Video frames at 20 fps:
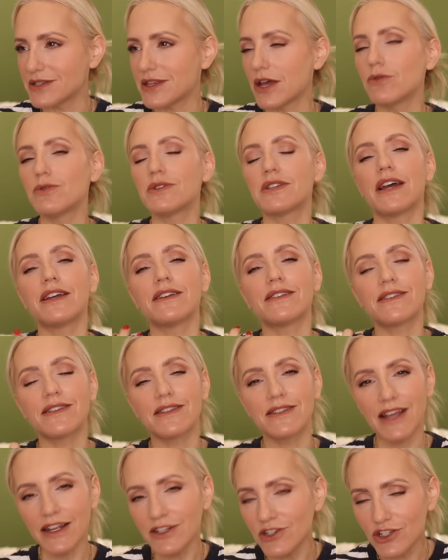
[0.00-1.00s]
those
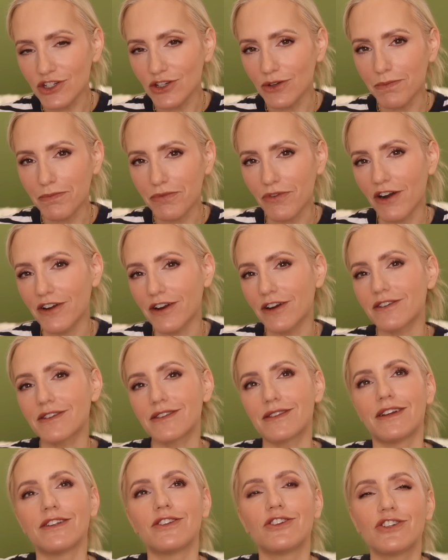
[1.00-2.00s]
essential products
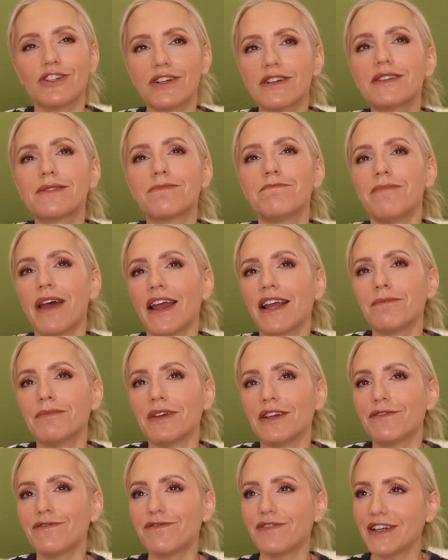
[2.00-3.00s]
that just make
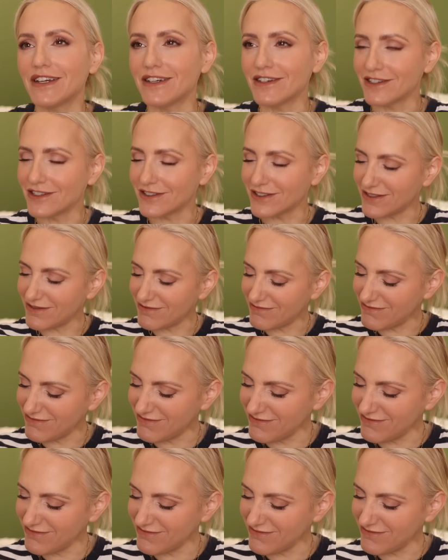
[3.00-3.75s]
me feel